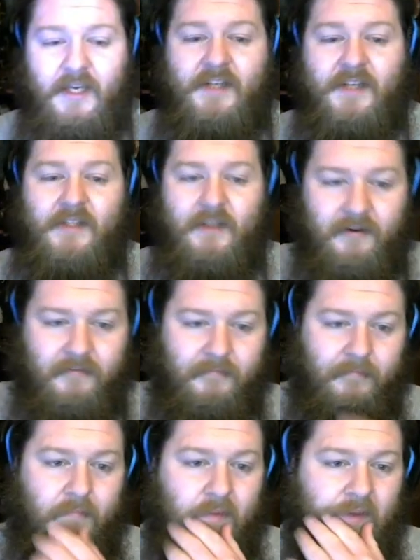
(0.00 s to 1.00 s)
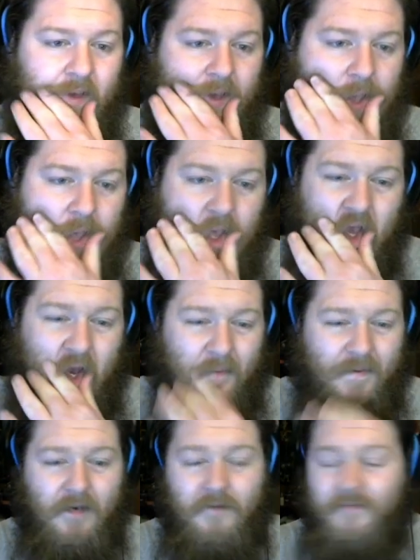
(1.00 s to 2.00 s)
S tier.
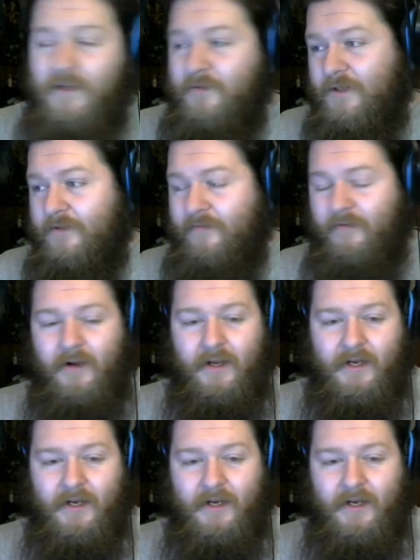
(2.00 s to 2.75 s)
Up here with Eugen for right